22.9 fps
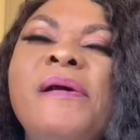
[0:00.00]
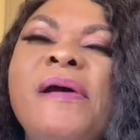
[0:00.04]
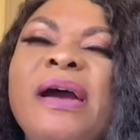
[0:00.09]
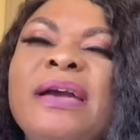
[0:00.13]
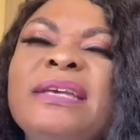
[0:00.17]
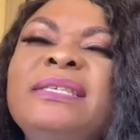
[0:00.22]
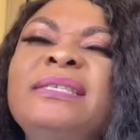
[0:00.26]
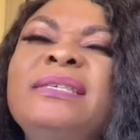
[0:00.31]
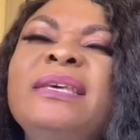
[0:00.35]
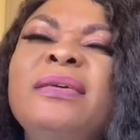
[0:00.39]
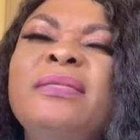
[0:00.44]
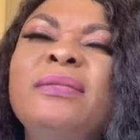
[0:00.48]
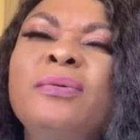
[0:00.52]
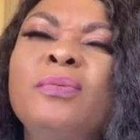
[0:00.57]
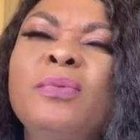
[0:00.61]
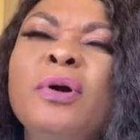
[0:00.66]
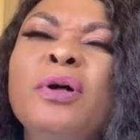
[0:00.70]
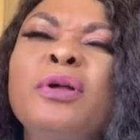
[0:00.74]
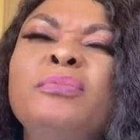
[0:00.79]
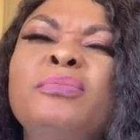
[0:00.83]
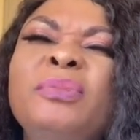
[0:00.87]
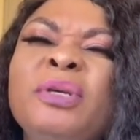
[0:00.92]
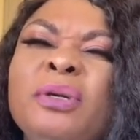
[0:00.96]
I say the
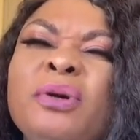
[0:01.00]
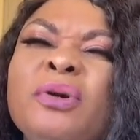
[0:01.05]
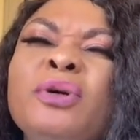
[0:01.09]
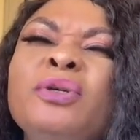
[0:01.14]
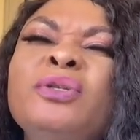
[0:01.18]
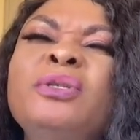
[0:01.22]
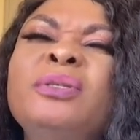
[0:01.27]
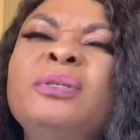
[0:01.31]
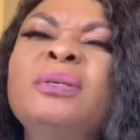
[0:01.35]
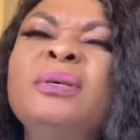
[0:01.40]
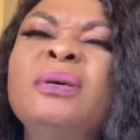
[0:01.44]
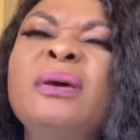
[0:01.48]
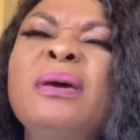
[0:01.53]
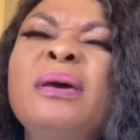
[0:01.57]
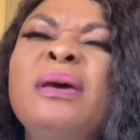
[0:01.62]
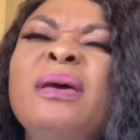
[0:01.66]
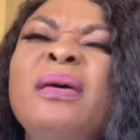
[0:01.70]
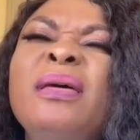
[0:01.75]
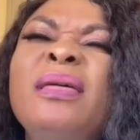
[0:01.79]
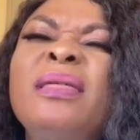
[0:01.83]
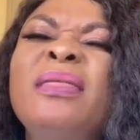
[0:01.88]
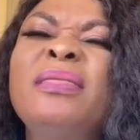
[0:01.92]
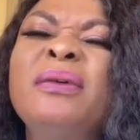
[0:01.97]
world because
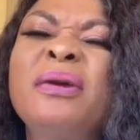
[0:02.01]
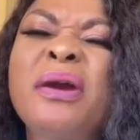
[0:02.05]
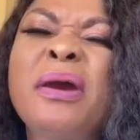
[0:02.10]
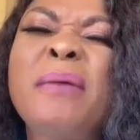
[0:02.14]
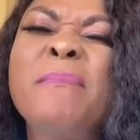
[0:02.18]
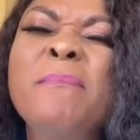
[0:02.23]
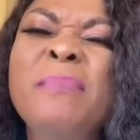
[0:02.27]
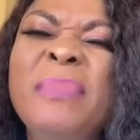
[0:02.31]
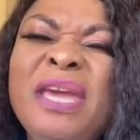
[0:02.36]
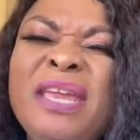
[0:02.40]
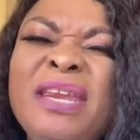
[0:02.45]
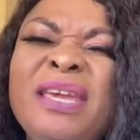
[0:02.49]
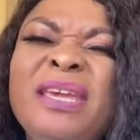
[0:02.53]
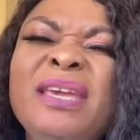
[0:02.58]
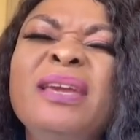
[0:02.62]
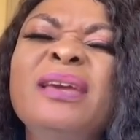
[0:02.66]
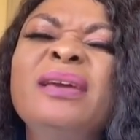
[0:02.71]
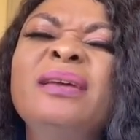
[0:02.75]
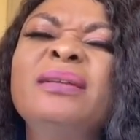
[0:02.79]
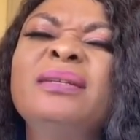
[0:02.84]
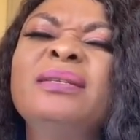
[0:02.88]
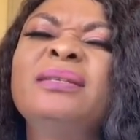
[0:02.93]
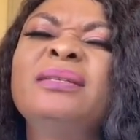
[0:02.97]
there are
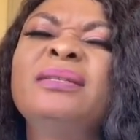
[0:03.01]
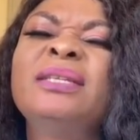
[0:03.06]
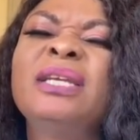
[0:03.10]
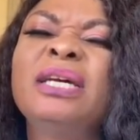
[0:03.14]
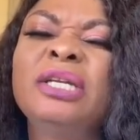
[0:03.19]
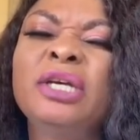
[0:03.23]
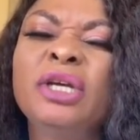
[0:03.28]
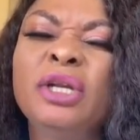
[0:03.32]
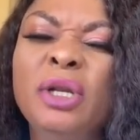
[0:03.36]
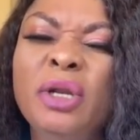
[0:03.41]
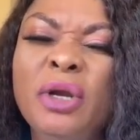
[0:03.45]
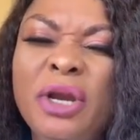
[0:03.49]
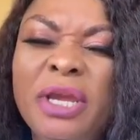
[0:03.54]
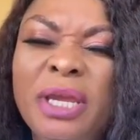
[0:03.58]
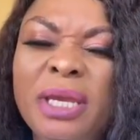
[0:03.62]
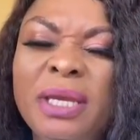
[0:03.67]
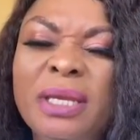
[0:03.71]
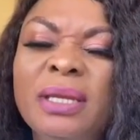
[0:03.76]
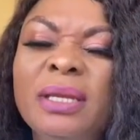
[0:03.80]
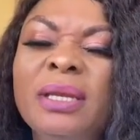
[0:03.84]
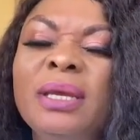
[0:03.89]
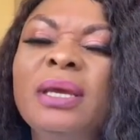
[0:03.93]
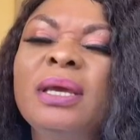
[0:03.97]
many that are
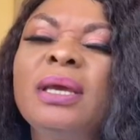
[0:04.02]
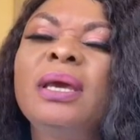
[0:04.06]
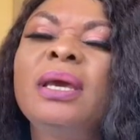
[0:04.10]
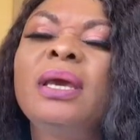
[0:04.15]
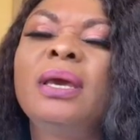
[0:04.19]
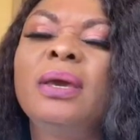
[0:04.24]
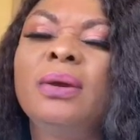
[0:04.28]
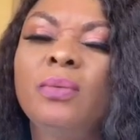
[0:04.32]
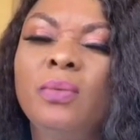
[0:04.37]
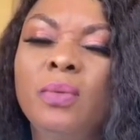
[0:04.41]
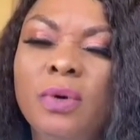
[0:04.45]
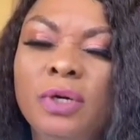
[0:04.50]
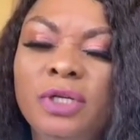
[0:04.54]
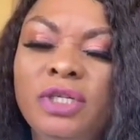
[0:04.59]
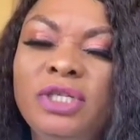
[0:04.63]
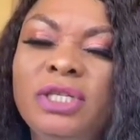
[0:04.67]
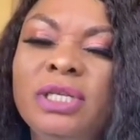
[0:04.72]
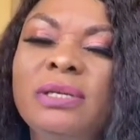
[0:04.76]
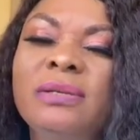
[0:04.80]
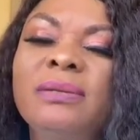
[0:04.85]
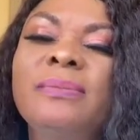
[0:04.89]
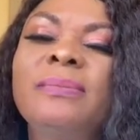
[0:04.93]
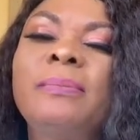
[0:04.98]
lurking and
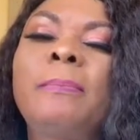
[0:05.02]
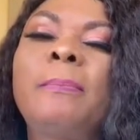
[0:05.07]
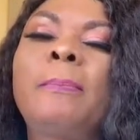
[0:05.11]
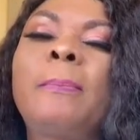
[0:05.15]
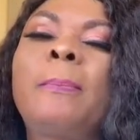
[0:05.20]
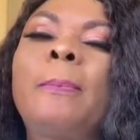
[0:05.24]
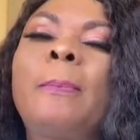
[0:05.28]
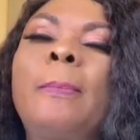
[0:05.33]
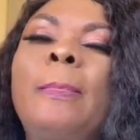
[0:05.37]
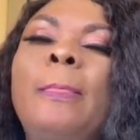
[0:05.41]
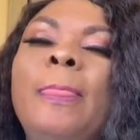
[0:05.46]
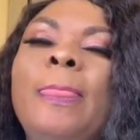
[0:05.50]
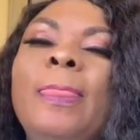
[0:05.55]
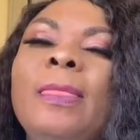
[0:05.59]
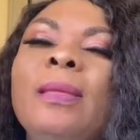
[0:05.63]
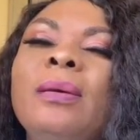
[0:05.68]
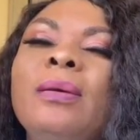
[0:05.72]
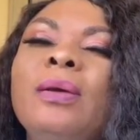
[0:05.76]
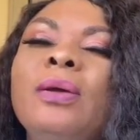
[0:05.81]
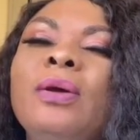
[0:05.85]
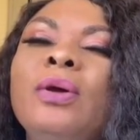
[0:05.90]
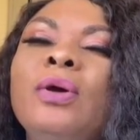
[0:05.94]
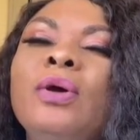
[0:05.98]
watching.
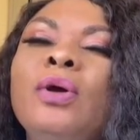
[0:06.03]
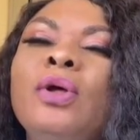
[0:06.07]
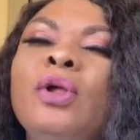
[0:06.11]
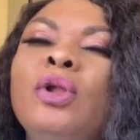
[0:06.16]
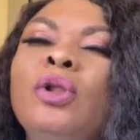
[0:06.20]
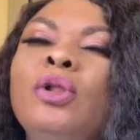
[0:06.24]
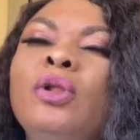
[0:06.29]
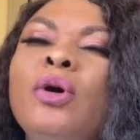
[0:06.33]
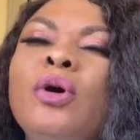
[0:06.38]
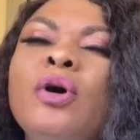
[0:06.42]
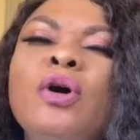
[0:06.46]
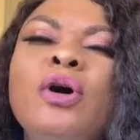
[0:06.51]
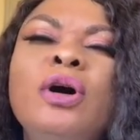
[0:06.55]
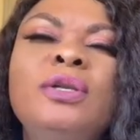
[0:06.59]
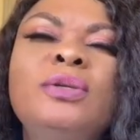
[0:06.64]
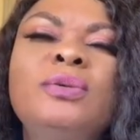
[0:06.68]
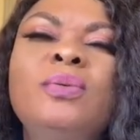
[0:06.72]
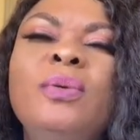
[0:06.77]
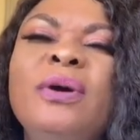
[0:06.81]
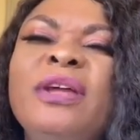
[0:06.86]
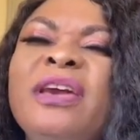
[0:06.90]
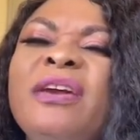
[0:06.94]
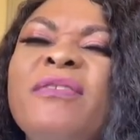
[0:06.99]

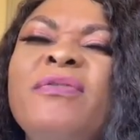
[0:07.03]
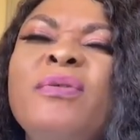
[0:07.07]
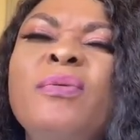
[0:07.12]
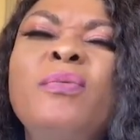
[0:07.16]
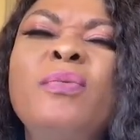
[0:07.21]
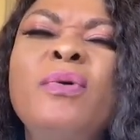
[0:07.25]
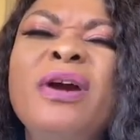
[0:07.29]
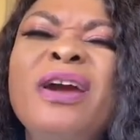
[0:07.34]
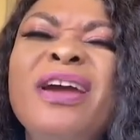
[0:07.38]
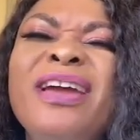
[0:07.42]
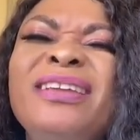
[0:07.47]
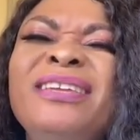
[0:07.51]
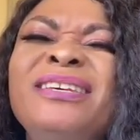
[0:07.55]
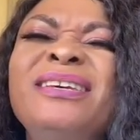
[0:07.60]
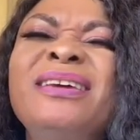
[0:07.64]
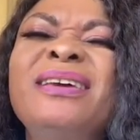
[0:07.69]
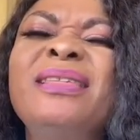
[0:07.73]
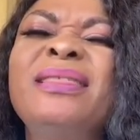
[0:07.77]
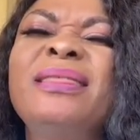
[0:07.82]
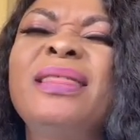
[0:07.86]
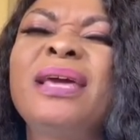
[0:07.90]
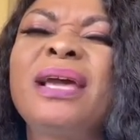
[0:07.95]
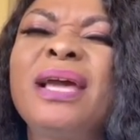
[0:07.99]
Lord, whatever word
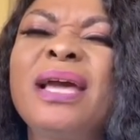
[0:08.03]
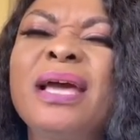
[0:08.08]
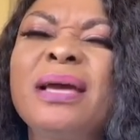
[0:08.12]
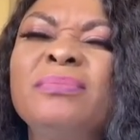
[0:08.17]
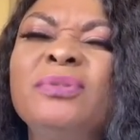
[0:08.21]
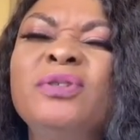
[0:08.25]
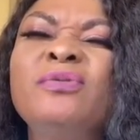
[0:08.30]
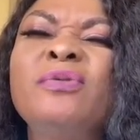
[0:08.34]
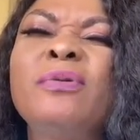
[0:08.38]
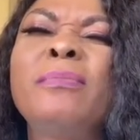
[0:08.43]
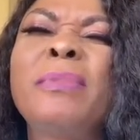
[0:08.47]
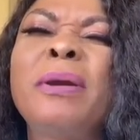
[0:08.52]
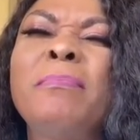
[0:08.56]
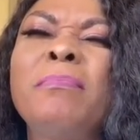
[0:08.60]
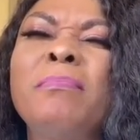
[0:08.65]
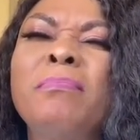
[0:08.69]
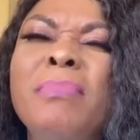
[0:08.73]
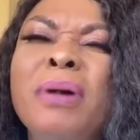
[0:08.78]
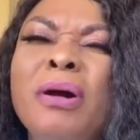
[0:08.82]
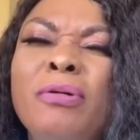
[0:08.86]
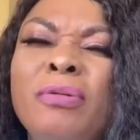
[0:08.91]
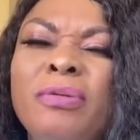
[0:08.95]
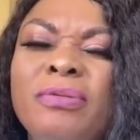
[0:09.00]
that comes from my
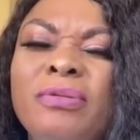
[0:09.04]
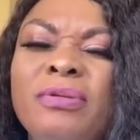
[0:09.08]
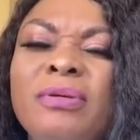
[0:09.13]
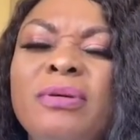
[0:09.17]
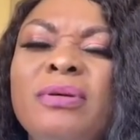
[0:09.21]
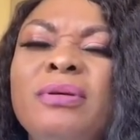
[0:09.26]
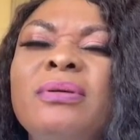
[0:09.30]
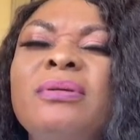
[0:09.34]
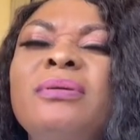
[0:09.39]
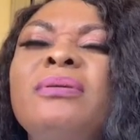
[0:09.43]
mouth,